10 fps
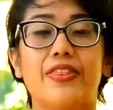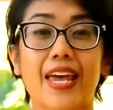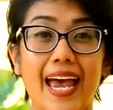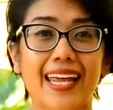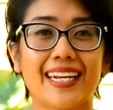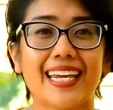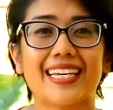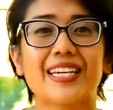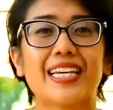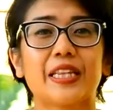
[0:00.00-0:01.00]
Then
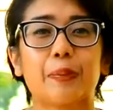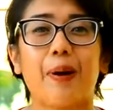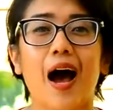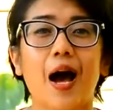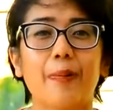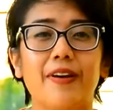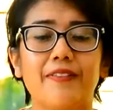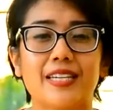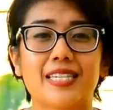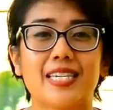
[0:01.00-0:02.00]
you get the pop of
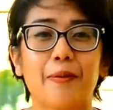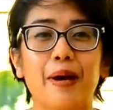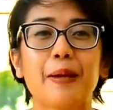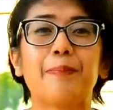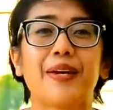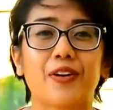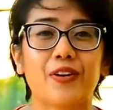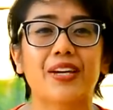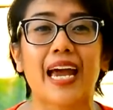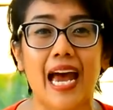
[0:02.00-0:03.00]
the
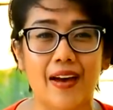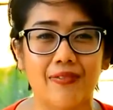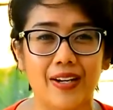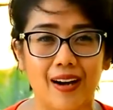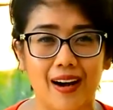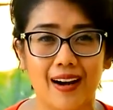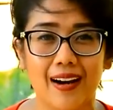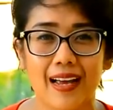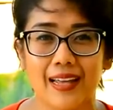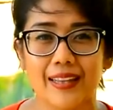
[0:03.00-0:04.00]
semi-bitter caviar.
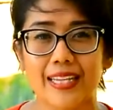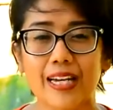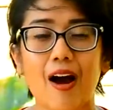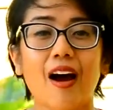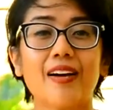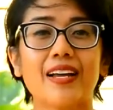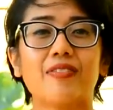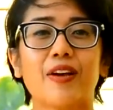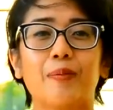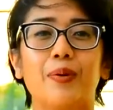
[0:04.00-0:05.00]
The art
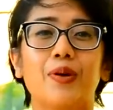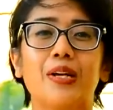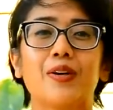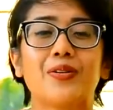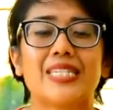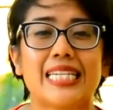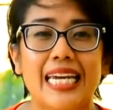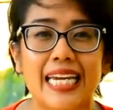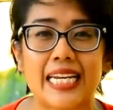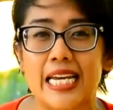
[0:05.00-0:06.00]
of Cambodian
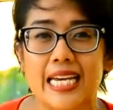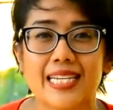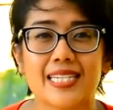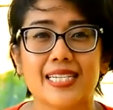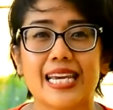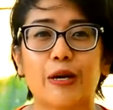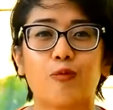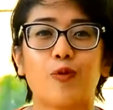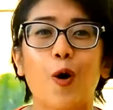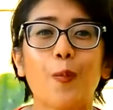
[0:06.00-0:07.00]
cuisine is to take
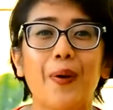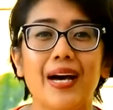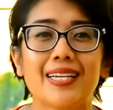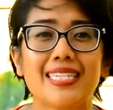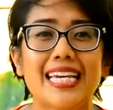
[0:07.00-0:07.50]
robust